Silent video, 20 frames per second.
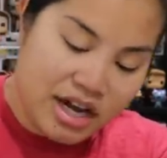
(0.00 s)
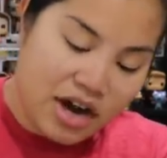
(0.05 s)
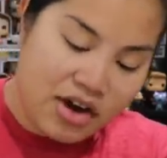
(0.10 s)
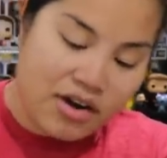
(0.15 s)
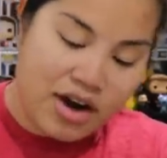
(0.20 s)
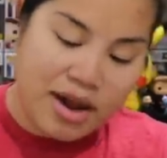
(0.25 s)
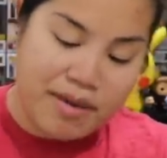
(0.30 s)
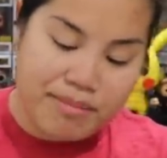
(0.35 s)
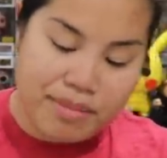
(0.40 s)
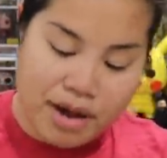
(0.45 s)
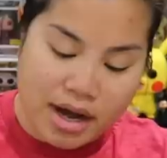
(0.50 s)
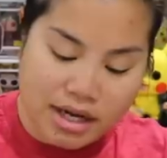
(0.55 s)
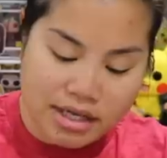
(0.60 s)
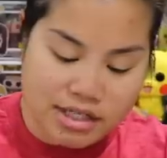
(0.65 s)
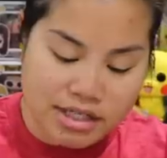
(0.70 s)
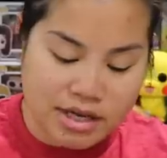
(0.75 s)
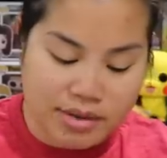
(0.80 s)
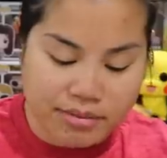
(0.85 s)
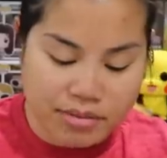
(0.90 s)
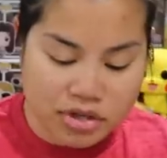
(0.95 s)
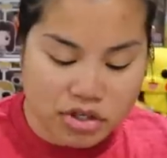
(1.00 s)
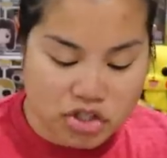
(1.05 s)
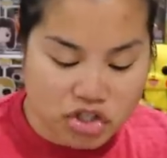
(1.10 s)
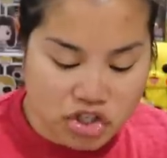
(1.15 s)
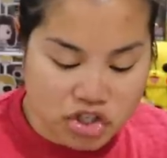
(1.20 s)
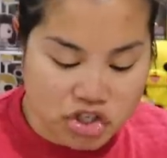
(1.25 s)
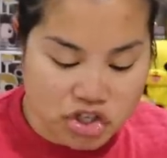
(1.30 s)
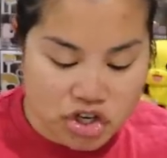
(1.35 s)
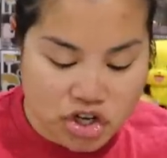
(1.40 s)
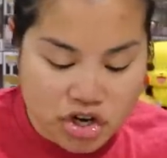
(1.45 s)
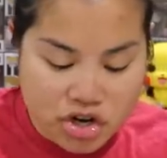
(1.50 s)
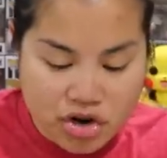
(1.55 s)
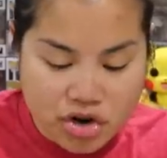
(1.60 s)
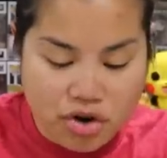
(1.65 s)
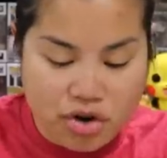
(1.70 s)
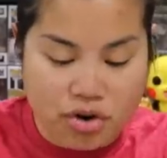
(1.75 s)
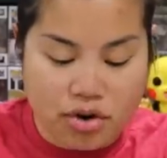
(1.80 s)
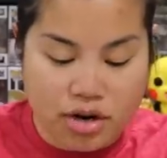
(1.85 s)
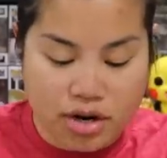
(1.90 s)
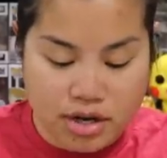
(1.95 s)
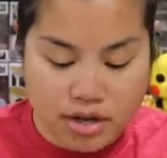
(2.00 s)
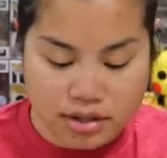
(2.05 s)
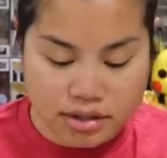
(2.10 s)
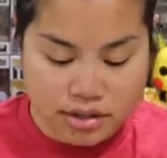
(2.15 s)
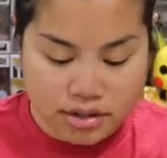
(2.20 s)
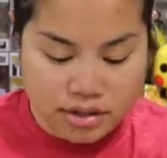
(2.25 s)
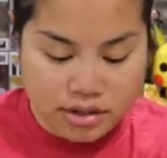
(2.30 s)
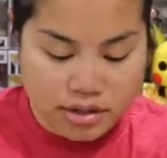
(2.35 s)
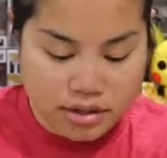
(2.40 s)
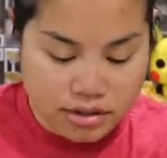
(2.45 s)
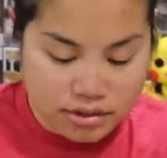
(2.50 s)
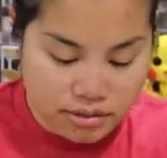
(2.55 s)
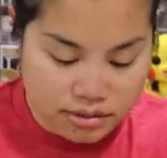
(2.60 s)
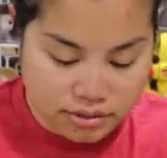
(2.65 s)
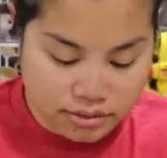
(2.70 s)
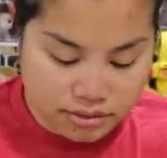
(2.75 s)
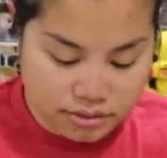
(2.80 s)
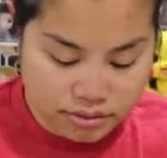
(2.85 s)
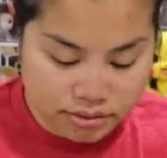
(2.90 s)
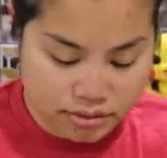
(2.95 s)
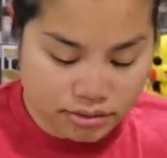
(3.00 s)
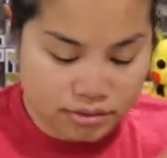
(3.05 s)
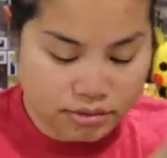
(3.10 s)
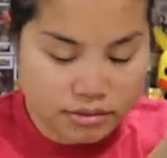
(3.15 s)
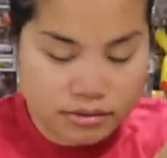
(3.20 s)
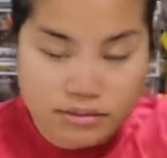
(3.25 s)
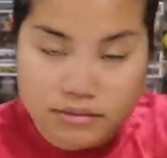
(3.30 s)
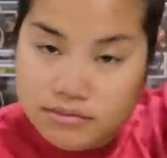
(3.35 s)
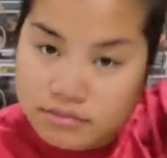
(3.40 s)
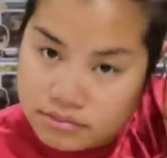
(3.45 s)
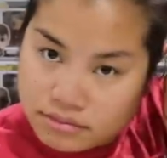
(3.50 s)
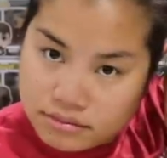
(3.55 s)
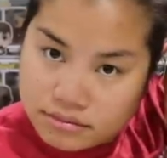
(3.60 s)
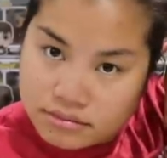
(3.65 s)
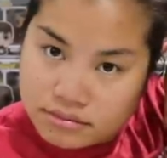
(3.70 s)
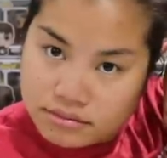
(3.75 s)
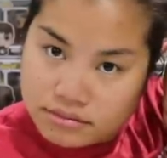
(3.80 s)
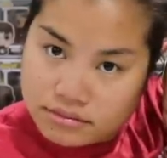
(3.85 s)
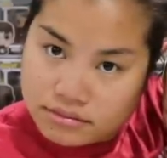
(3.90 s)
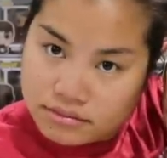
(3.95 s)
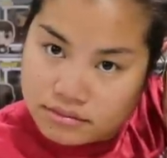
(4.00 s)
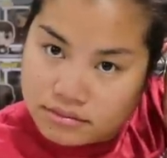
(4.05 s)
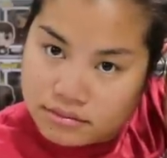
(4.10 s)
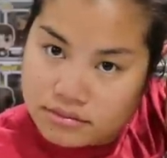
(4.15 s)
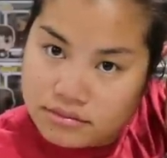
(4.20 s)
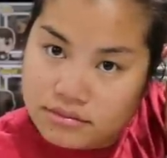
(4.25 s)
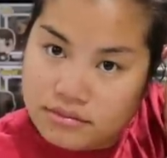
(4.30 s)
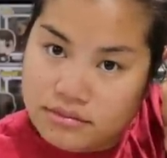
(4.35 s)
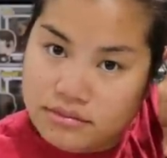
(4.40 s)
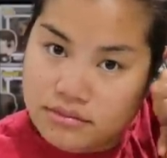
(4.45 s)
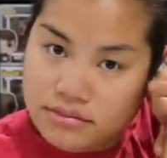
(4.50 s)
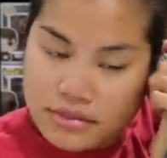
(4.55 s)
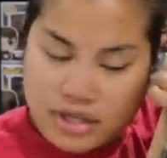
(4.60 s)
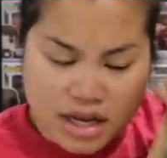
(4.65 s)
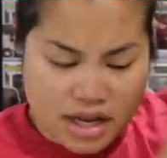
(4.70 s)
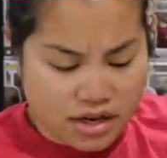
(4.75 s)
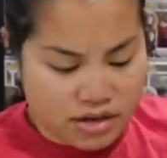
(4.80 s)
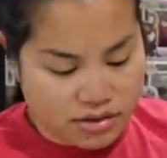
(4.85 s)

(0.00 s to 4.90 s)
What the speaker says: All right, box number 2. I